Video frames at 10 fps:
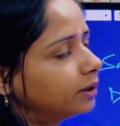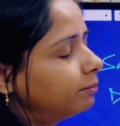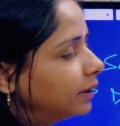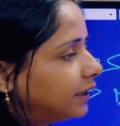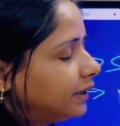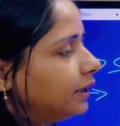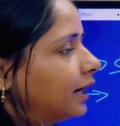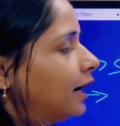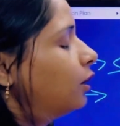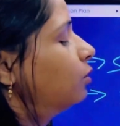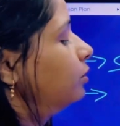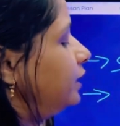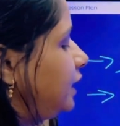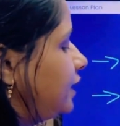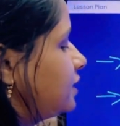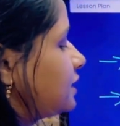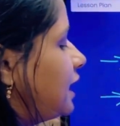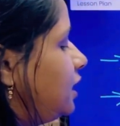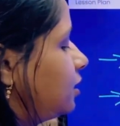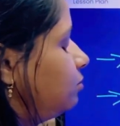but nowadays
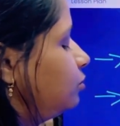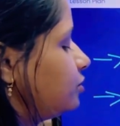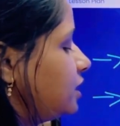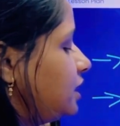LWC